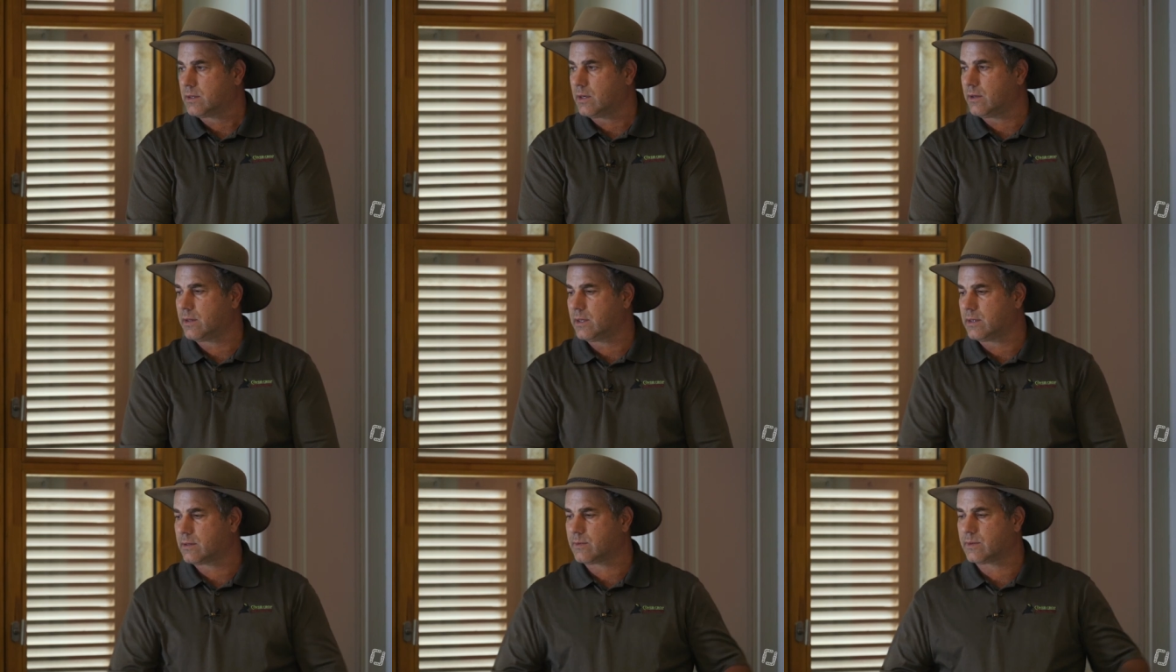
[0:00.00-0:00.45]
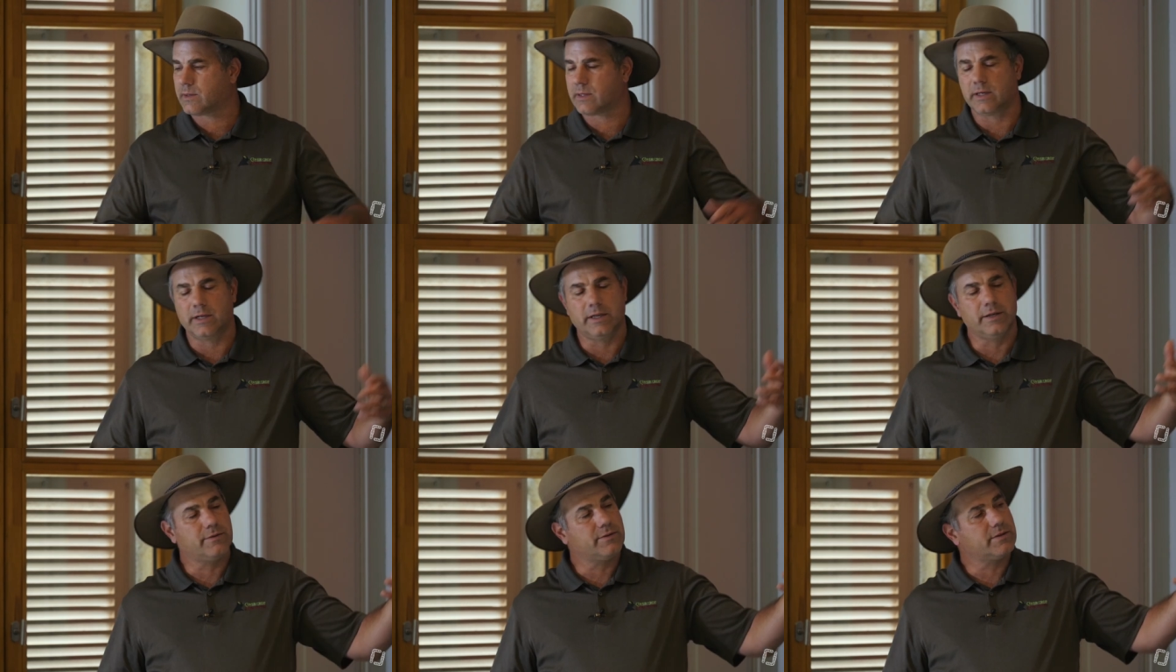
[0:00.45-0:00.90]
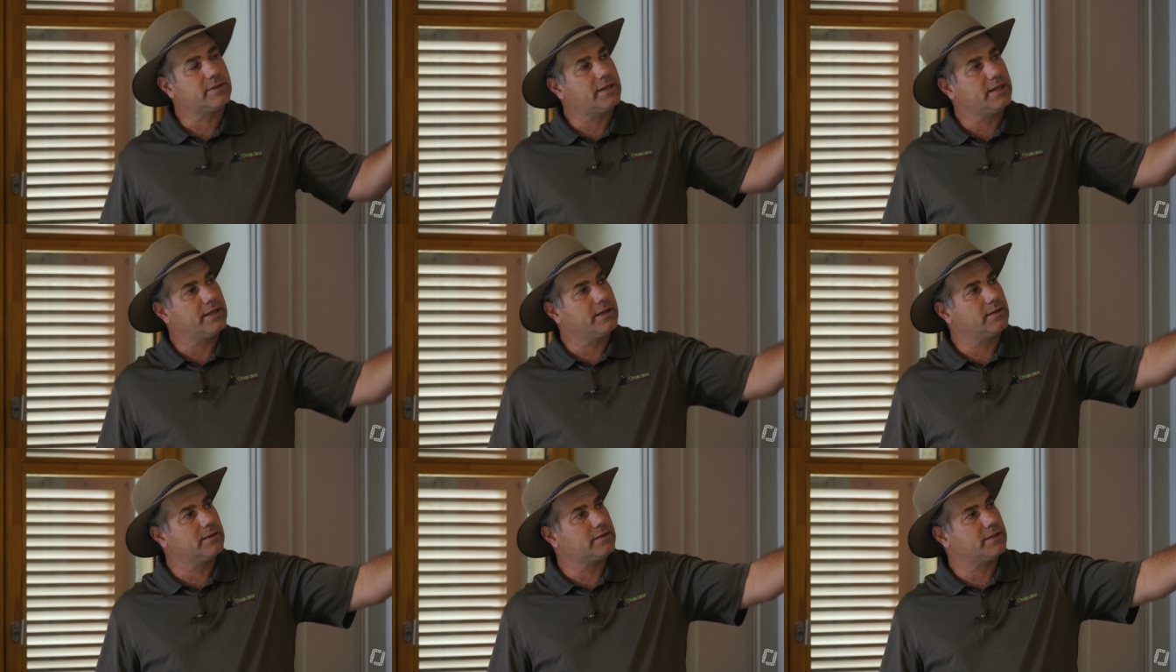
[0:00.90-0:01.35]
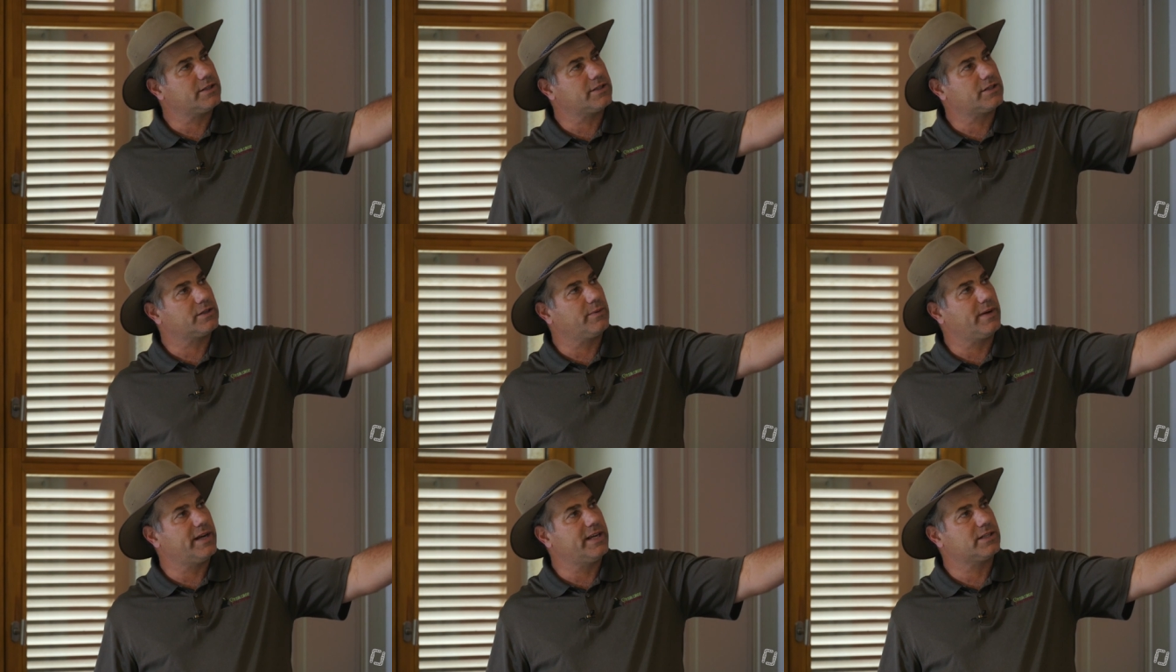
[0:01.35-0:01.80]
So this was an interesting
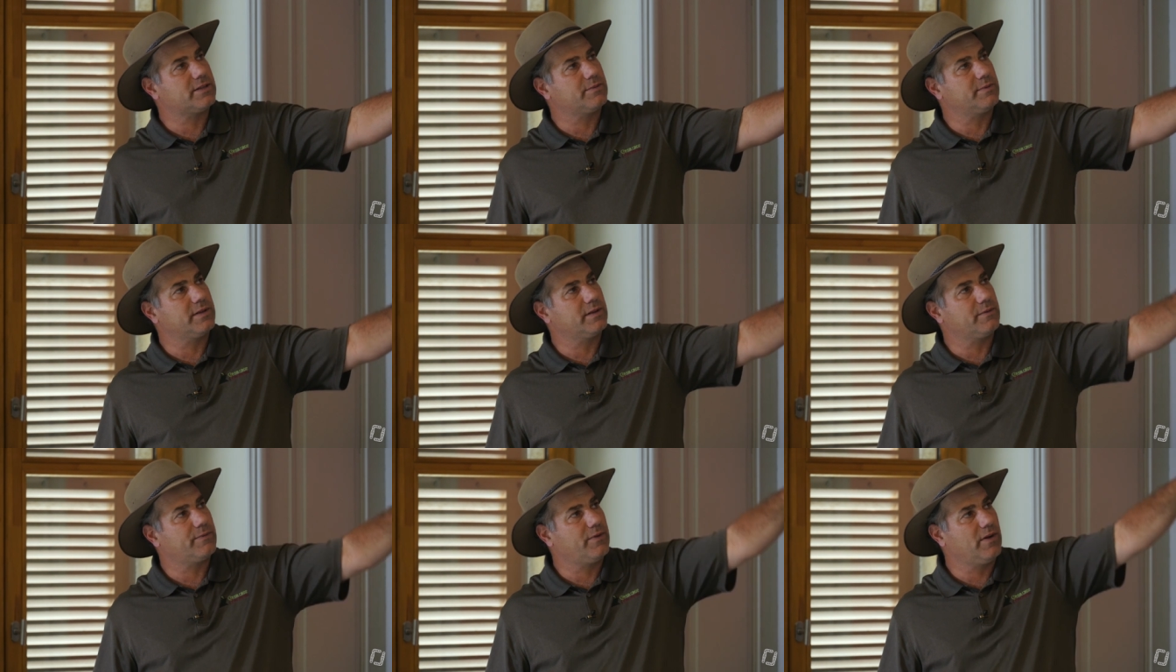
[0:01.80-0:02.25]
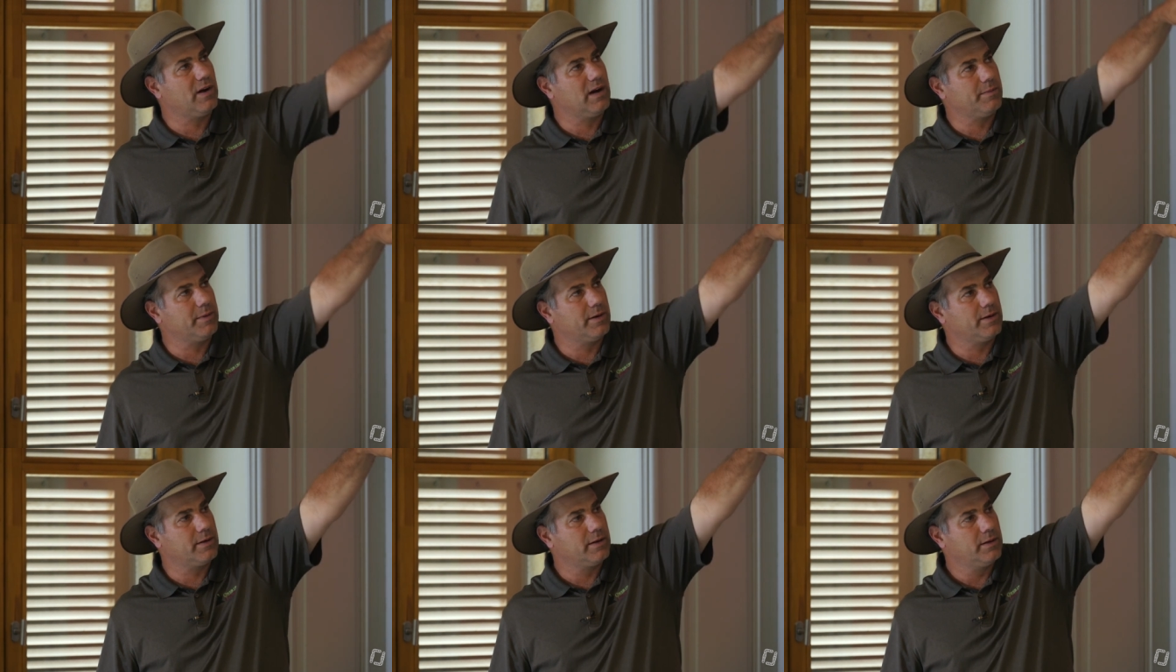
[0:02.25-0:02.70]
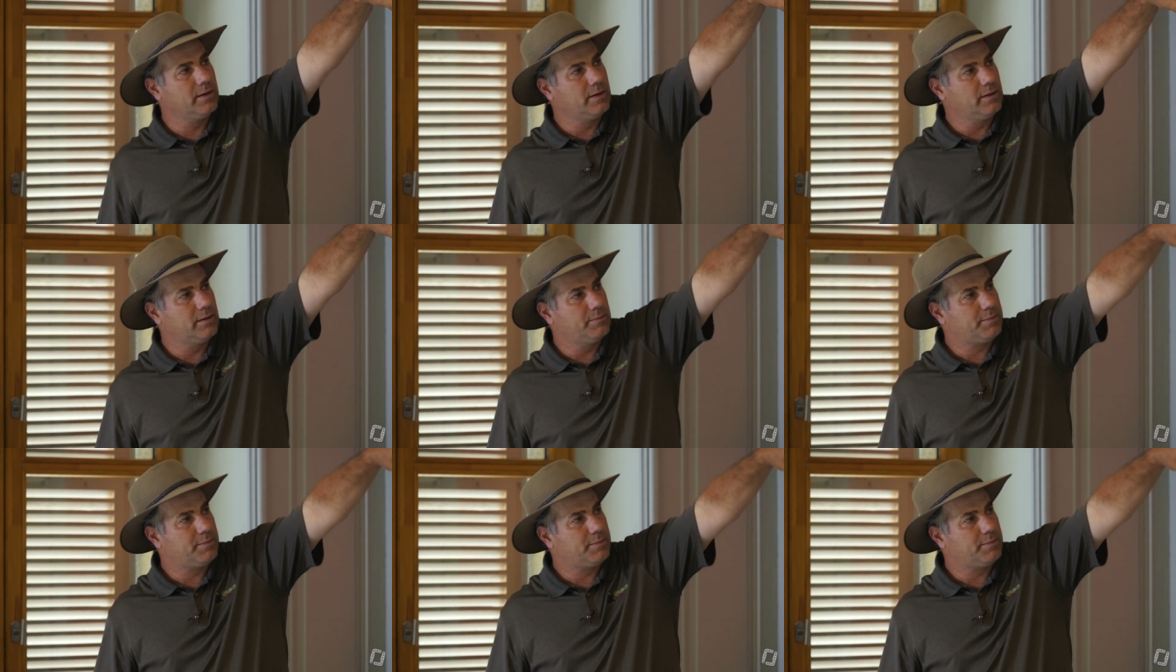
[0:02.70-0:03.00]
situation where the farmer